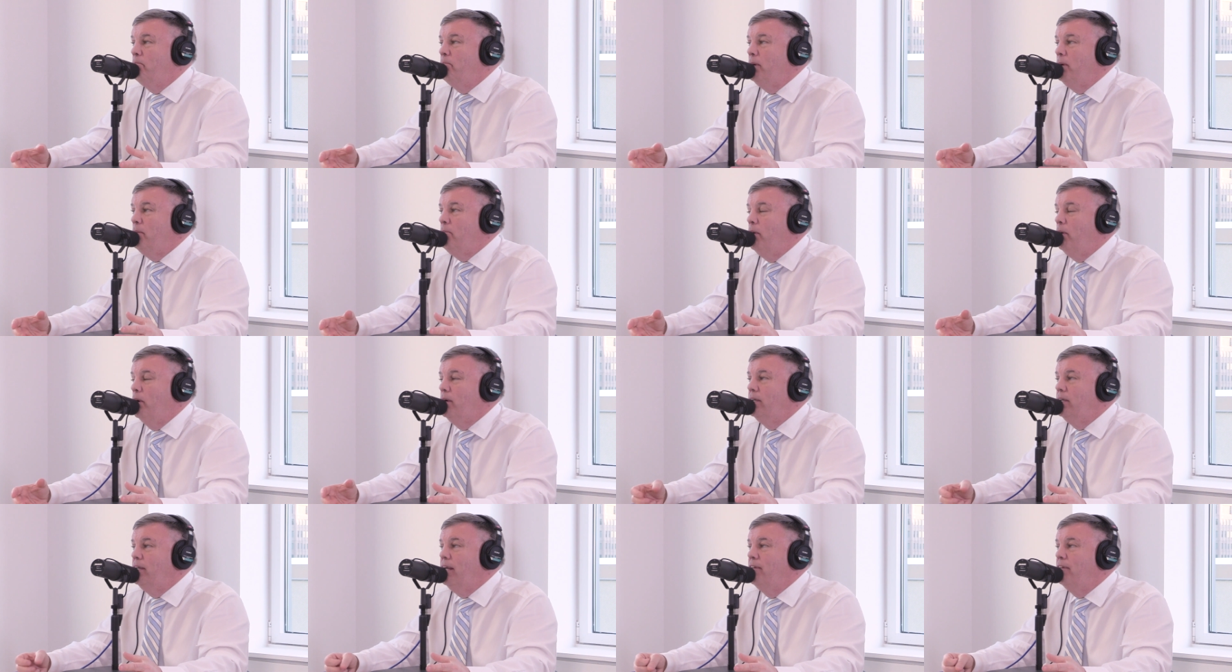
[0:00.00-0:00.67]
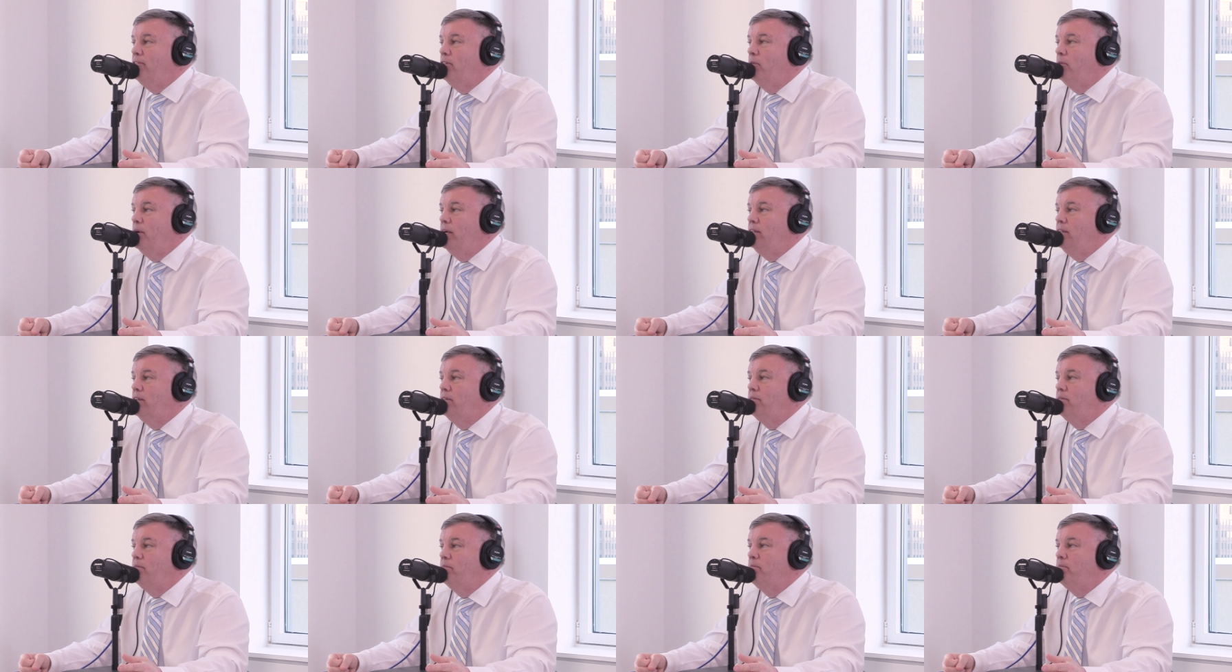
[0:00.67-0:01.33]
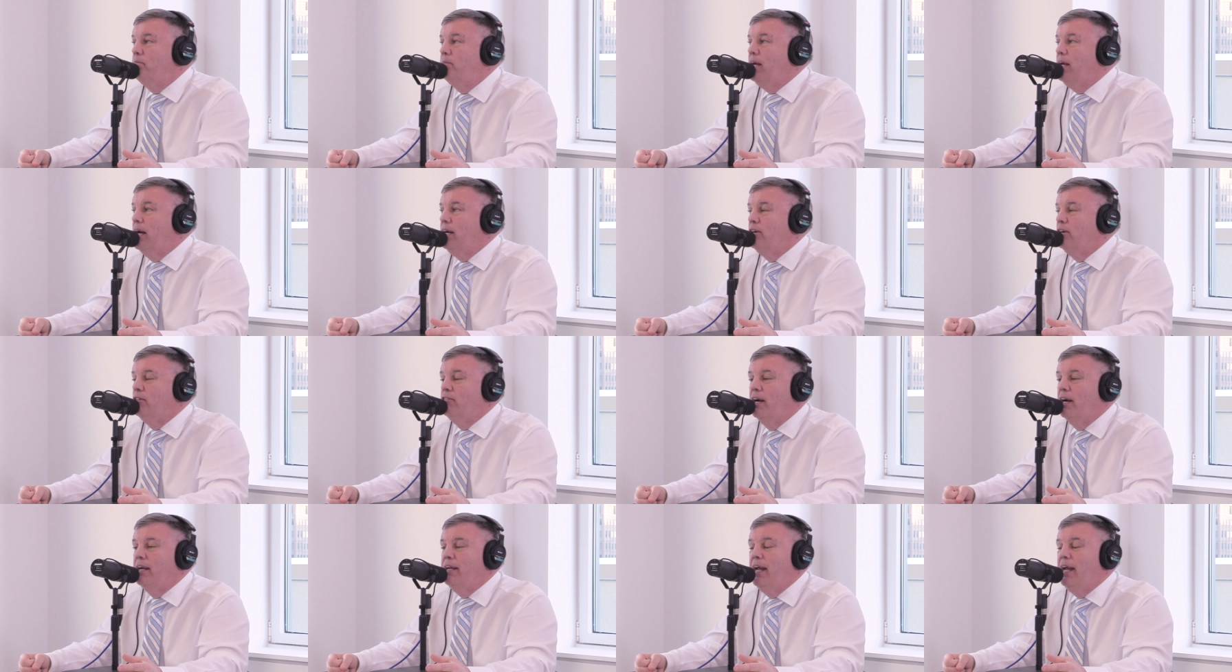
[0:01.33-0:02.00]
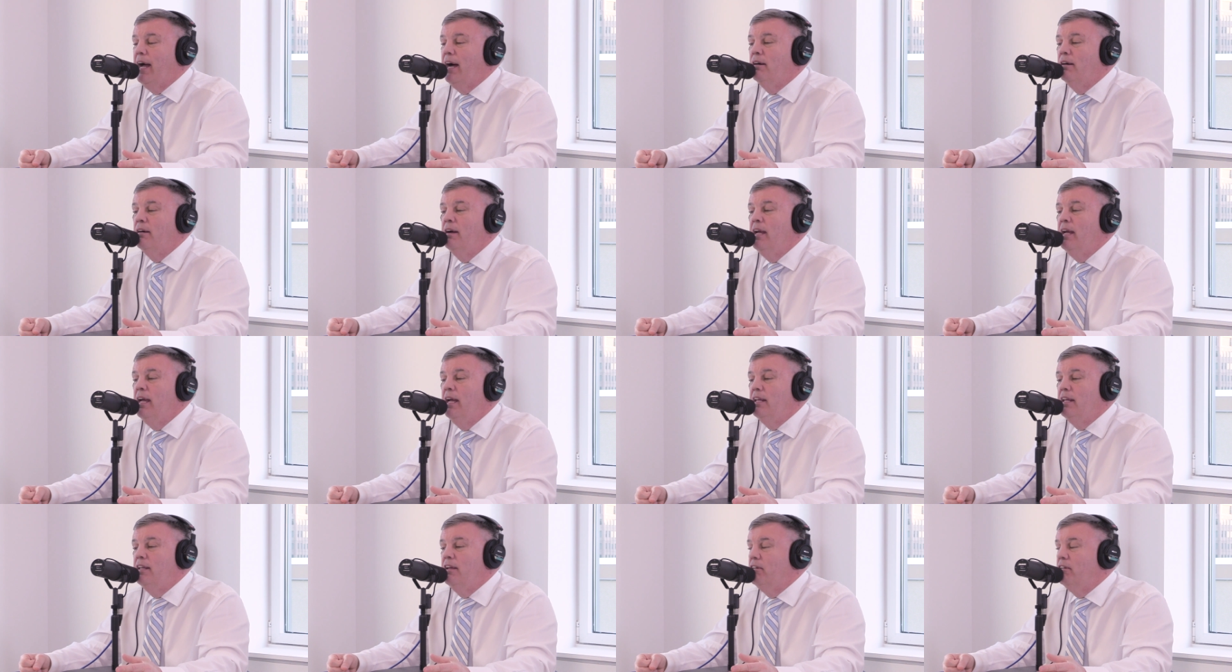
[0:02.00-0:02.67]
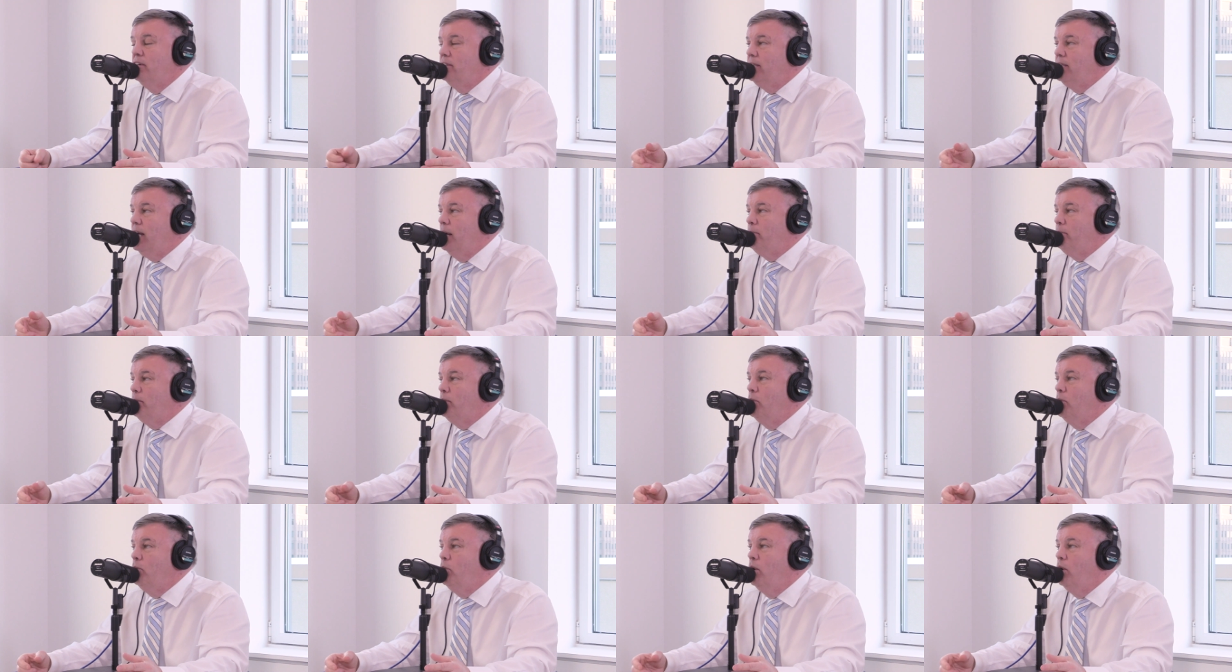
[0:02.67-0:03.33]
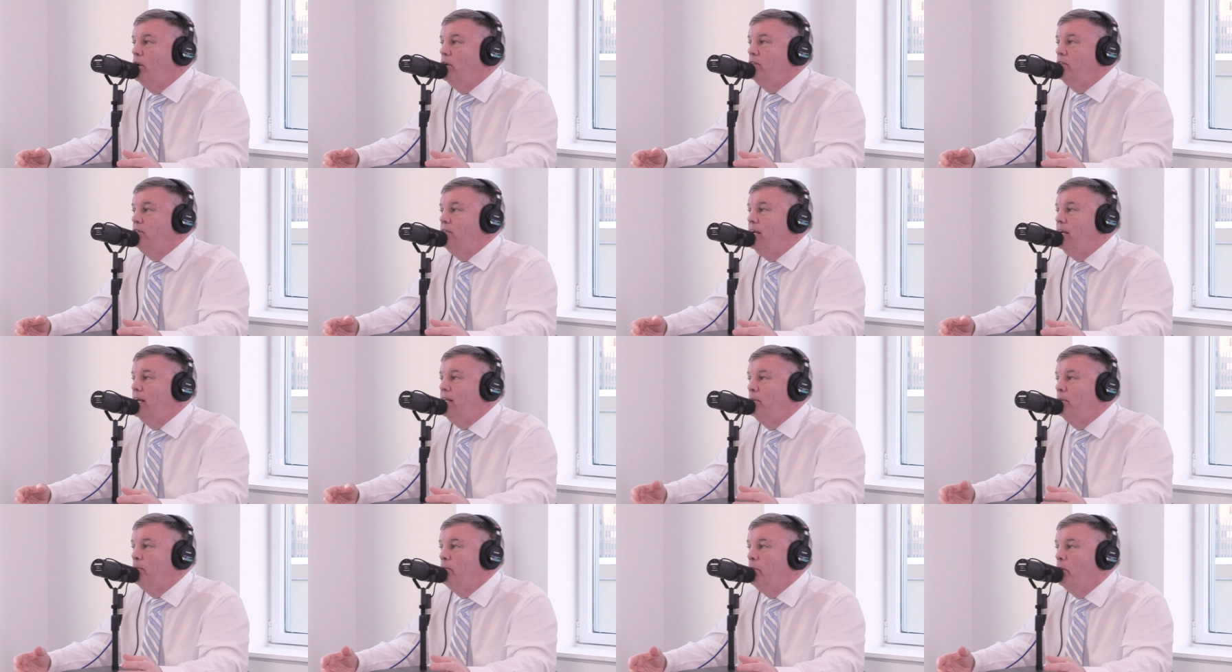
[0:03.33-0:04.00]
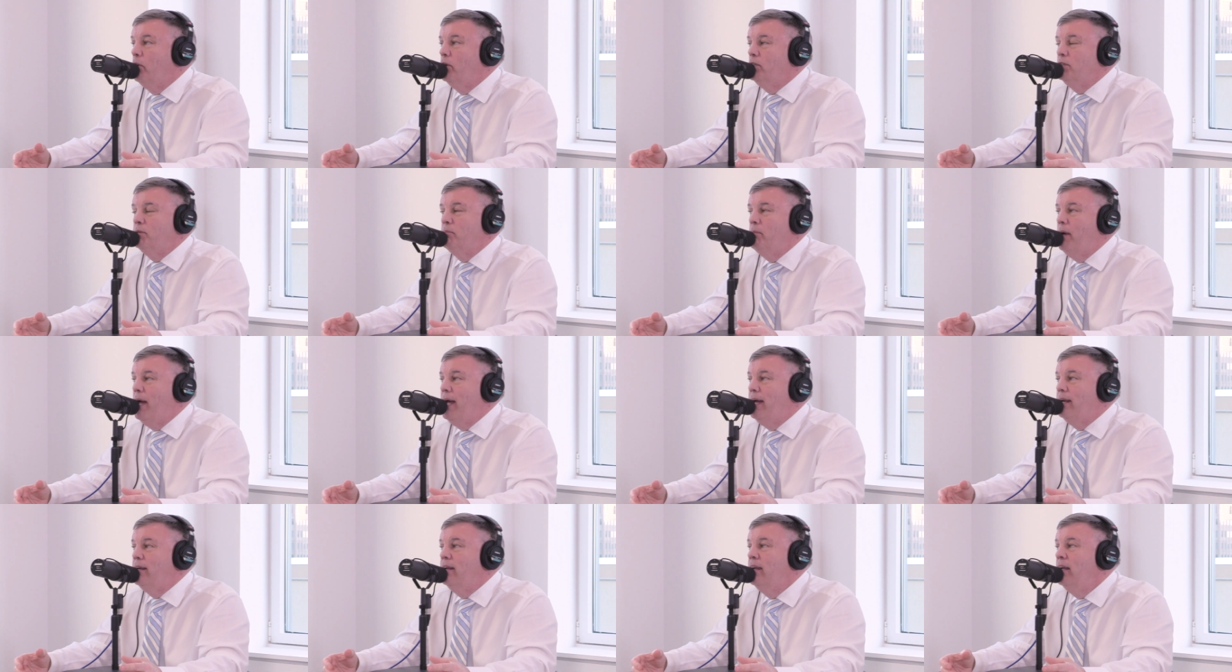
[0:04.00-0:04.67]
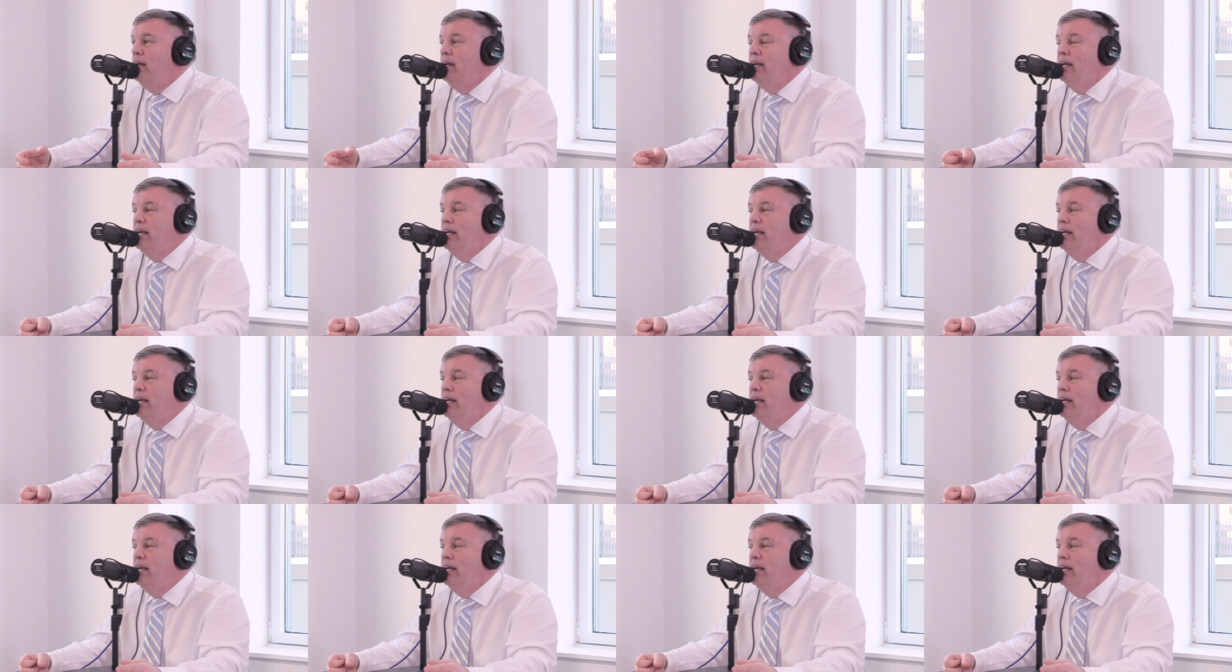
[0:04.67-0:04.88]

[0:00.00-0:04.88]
big part of the heavyweight title right now. They're on top of the world. They're the boss man.